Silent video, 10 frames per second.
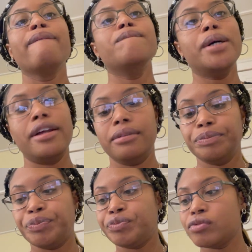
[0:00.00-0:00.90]
But
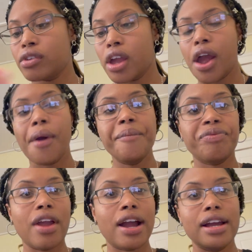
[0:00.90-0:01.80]

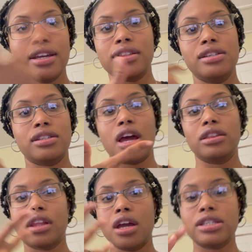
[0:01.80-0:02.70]
I gotta get these
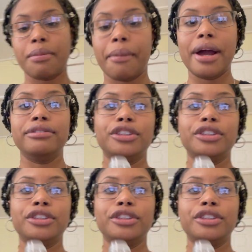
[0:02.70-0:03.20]
like things out of my mouth.